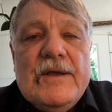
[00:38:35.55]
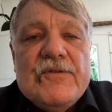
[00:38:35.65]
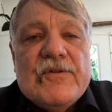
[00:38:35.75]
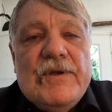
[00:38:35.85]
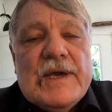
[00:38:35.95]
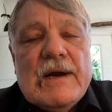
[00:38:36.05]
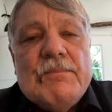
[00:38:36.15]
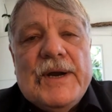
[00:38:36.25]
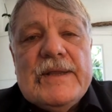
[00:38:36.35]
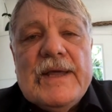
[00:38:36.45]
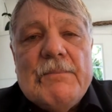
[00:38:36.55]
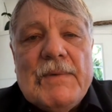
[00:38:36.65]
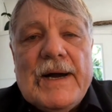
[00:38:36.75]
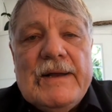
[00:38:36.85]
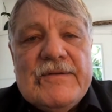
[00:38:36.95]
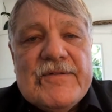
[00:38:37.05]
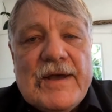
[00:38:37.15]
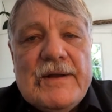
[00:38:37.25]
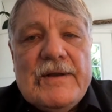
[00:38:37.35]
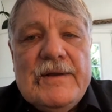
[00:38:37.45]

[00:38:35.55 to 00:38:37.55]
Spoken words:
So you got to break that mindset,